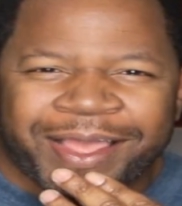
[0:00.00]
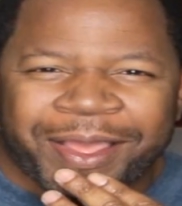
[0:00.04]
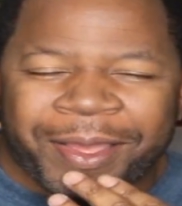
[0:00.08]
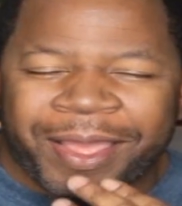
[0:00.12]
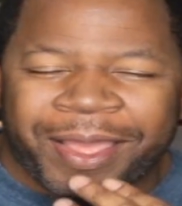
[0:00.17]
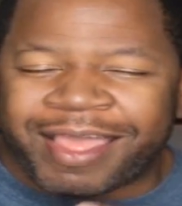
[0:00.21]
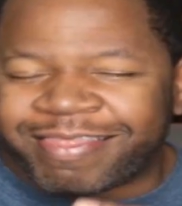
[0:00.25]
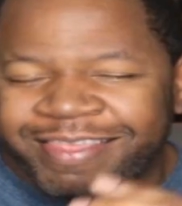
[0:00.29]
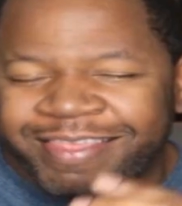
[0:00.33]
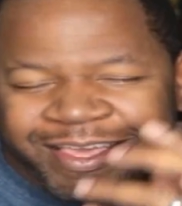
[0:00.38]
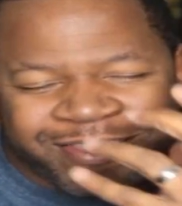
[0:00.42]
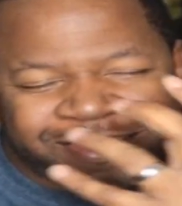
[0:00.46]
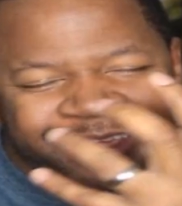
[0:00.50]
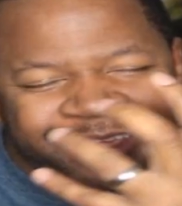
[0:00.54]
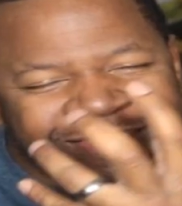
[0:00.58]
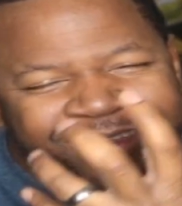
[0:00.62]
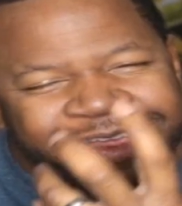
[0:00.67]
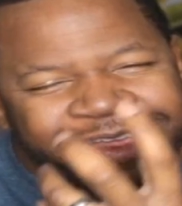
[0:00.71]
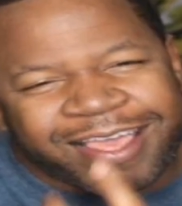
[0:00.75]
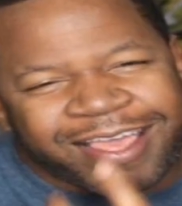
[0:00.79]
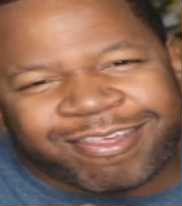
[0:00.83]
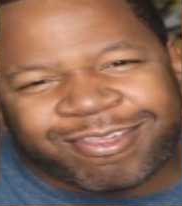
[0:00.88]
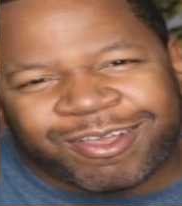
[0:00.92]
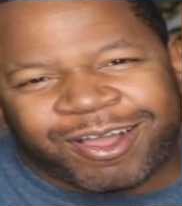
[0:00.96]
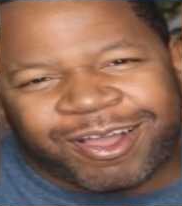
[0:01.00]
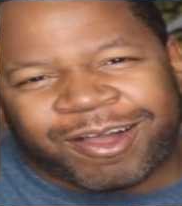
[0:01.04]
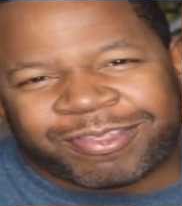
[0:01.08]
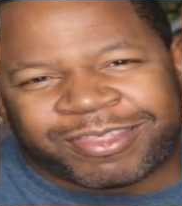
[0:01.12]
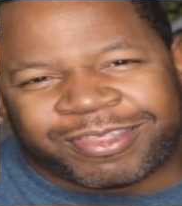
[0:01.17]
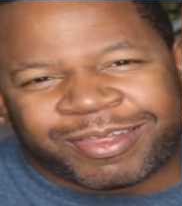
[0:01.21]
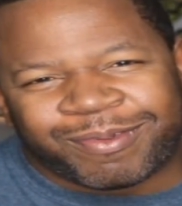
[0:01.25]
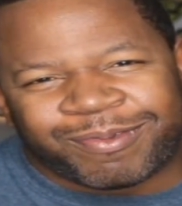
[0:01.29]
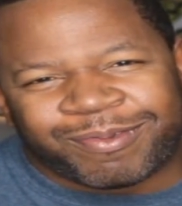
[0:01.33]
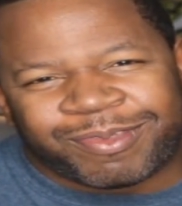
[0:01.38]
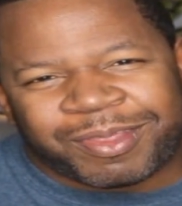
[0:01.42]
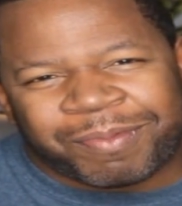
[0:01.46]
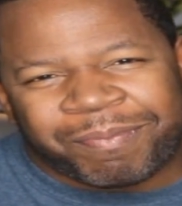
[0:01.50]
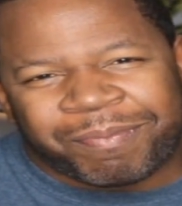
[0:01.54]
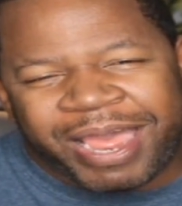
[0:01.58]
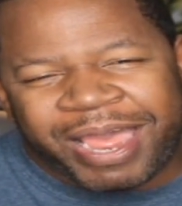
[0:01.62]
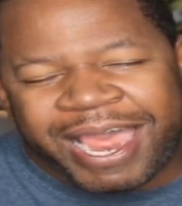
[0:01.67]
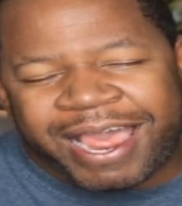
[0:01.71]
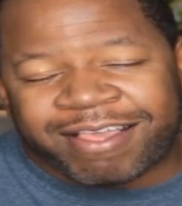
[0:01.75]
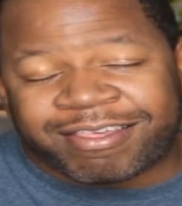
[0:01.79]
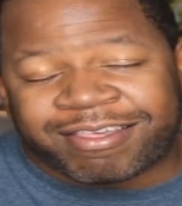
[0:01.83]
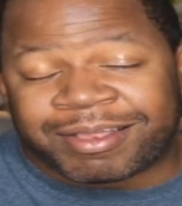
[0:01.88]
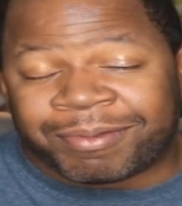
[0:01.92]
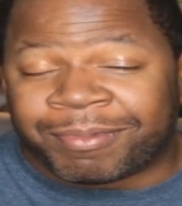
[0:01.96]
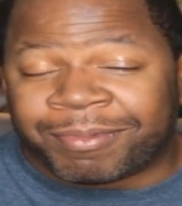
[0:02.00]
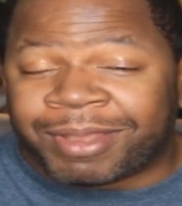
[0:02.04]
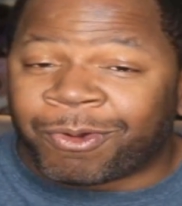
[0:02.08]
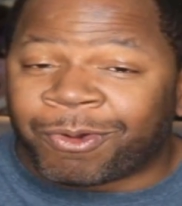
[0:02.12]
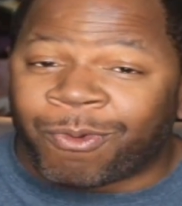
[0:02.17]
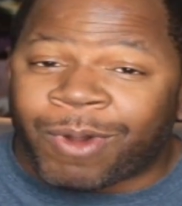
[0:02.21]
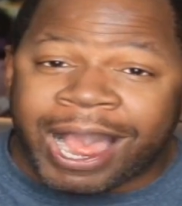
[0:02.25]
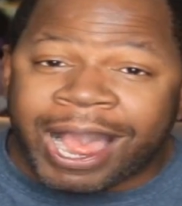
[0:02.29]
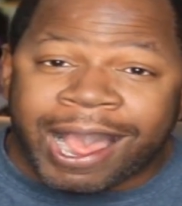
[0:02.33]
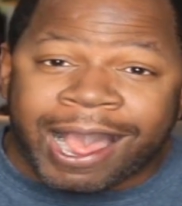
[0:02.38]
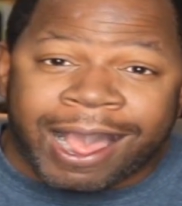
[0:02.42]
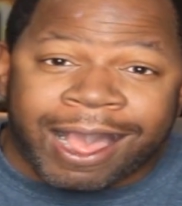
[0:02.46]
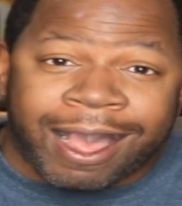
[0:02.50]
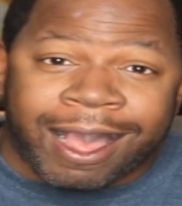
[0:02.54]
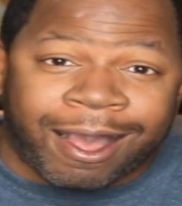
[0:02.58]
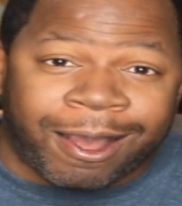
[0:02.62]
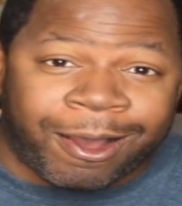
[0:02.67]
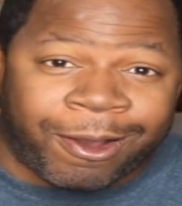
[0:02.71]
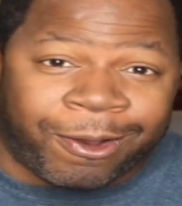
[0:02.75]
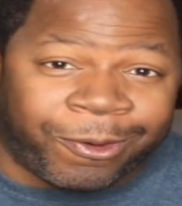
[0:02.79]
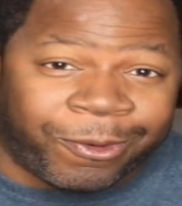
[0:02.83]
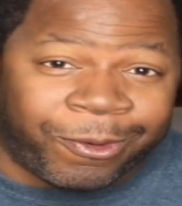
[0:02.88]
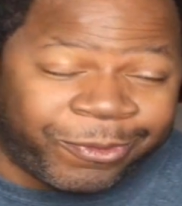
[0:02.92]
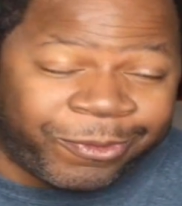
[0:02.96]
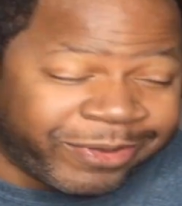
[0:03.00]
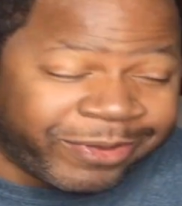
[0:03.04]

And then she takes off the, the mask. I'm like, wow,